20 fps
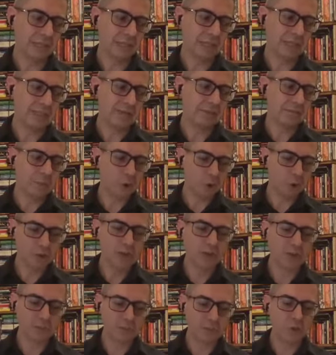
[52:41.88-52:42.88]
the
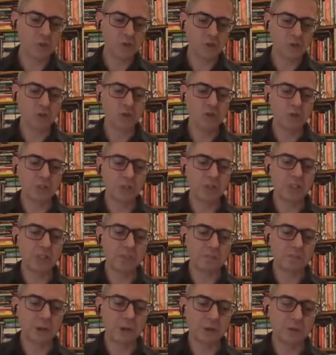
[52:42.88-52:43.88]
more solutions
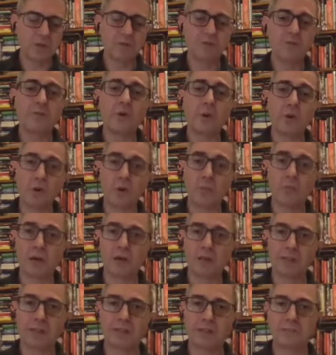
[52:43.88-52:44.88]
about the
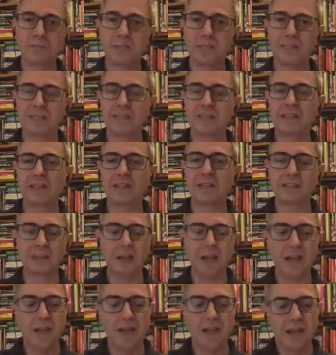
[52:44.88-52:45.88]
format means
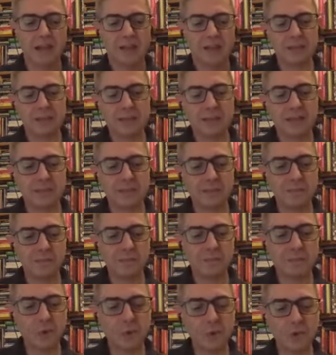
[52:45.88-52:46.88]
that there's a
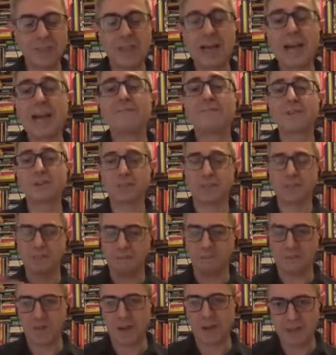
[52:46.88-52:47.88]
more
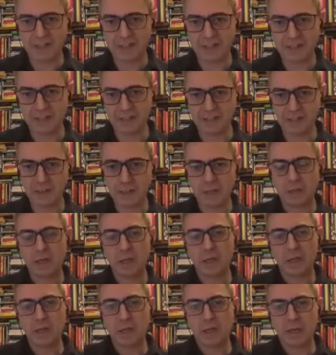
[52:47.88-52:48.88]
diversified
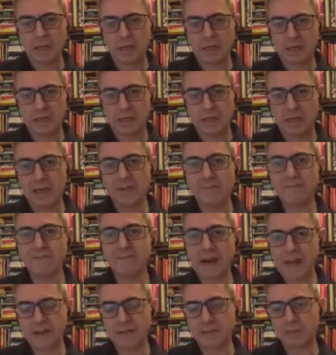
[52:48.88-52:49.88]

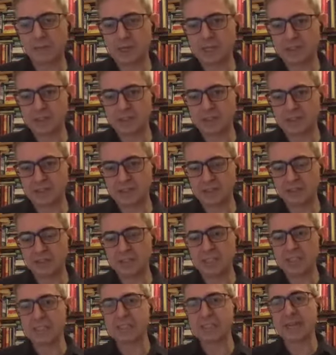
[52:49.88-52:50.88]
environment, and so
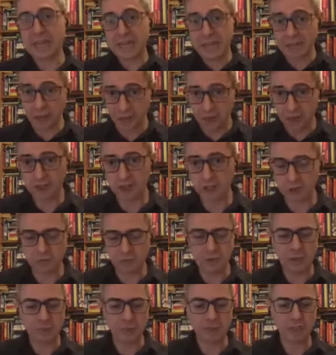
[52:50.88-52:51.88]
this ecology of
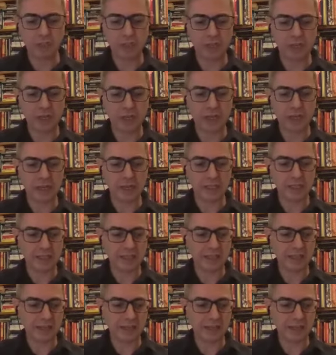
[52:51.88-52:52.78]
publishing is